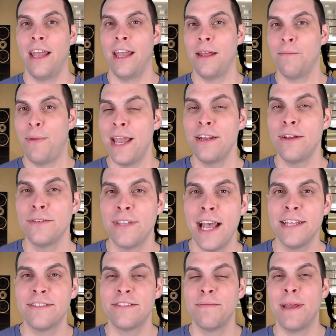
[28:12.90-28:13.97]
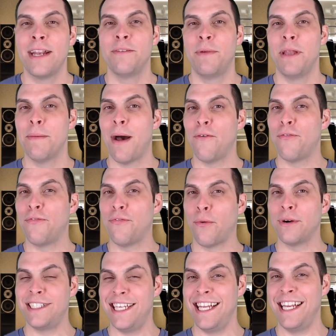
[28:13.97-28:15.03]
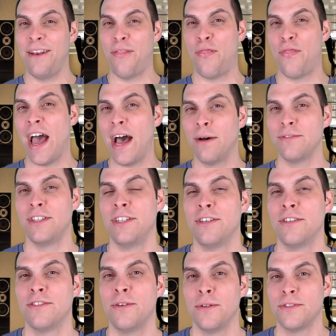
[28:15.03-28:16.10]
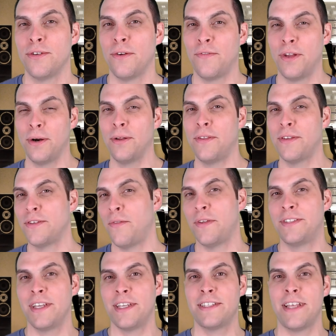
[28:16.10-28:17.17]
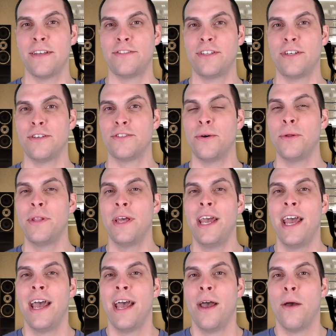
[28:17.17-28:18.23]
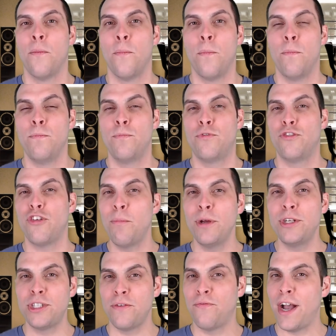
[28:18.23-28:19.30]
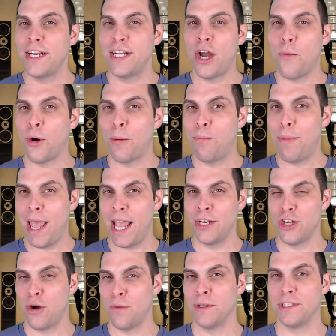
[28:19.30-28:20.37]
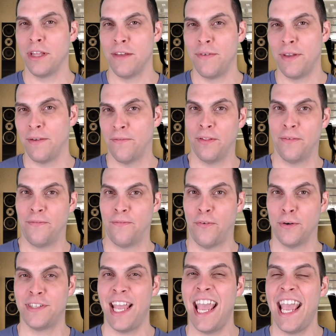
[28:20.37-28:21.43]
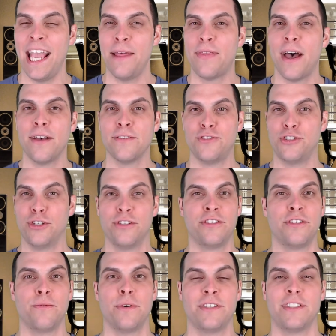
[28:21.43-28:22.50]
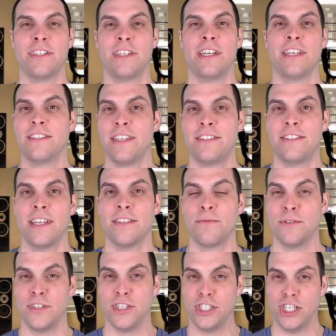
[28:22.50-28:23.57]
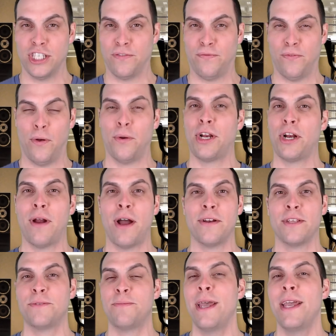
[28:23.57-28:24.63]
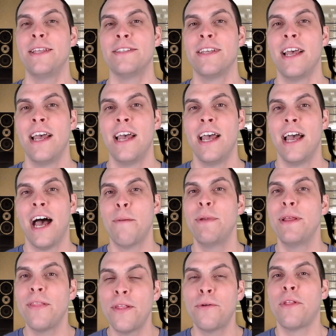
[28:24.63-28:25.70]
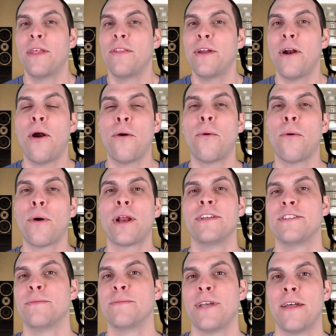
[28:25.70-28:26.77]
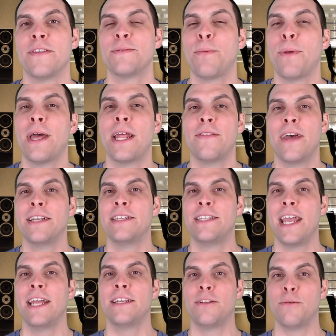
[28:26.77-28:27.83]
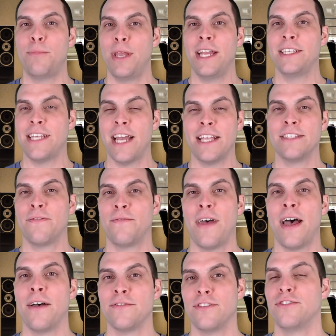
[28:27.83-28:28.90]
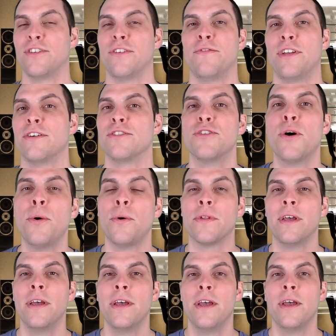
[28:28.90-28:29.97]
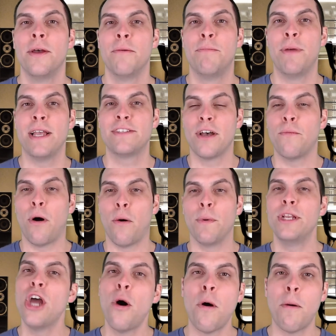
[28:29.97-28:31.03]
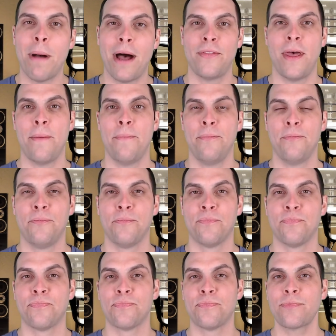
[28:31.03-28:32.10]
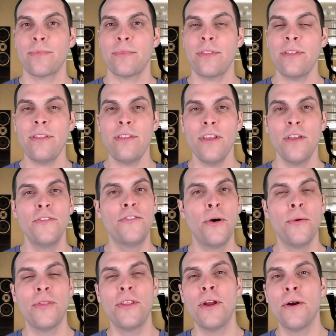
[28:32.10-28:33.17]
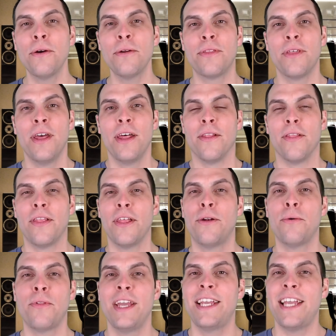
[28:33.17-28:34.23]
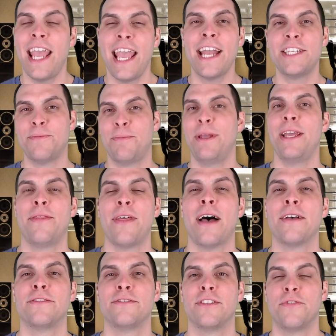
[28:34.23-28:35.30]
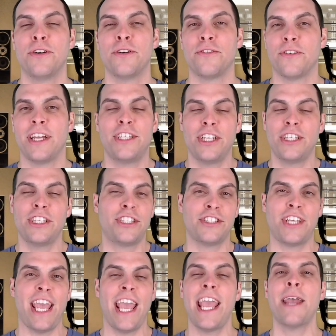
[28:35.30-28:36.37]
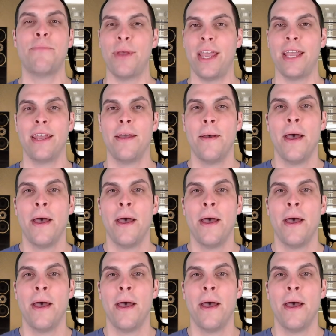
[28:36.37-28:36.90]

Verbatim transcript: And Pando is estimated to be about 14,000 years old. So if the Earth is only 6,000 years old, someone should find out where Pando was living for the first 8,000 years it was in existence. Was it just floating around in space? I mean, literally, there are organisms on this planet that date to being tens of thousands of years old based on what we know about them. So the Earth literally can't be thousands of years old. It, just can't be.